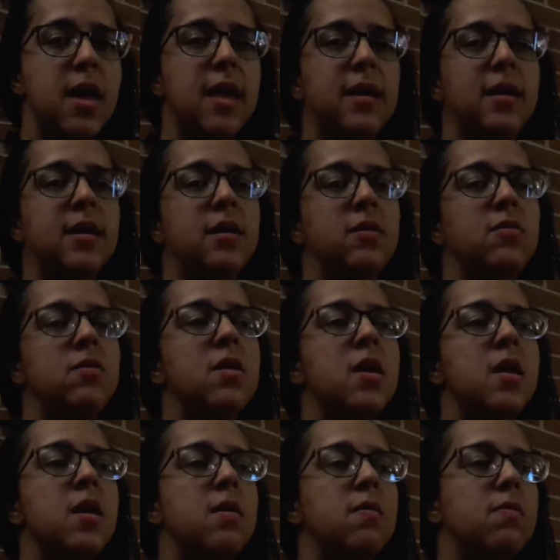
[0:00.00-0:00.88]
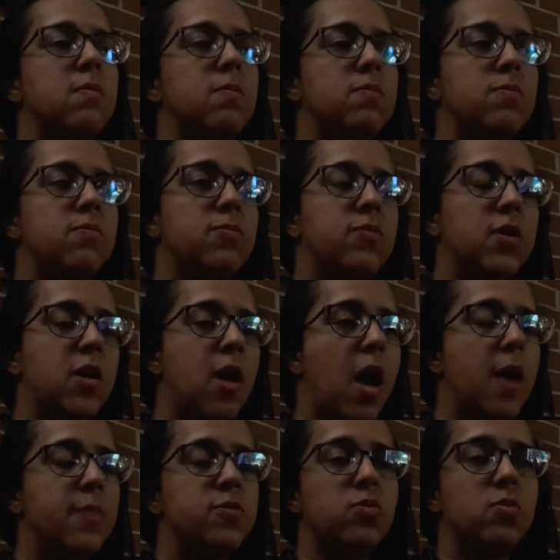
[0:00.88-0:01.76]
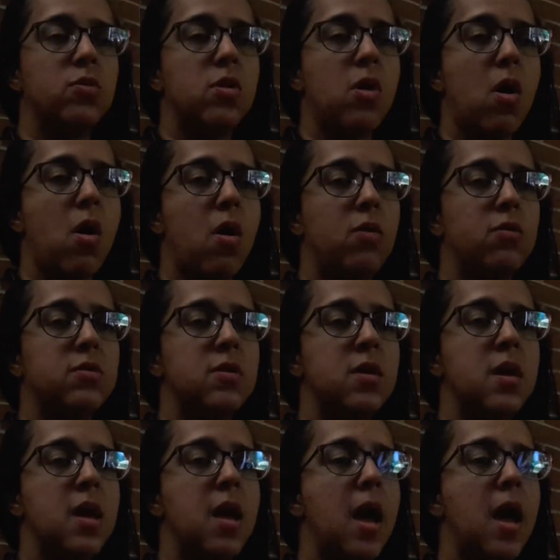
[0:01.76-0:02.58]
and the cops were called.